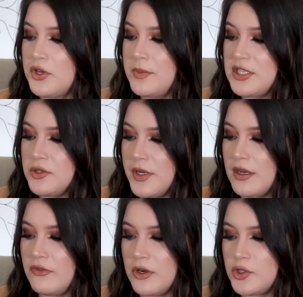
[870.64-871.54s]
you be doing
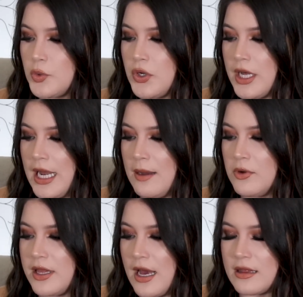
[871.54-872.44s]
a virtual collab
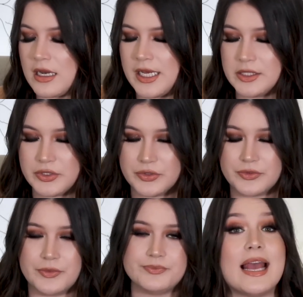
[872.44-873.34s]
with Kathleen
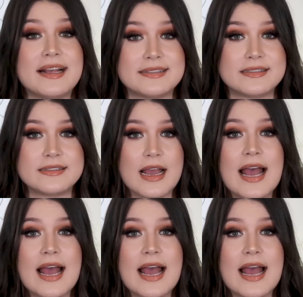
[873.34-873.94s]
soon? Yes.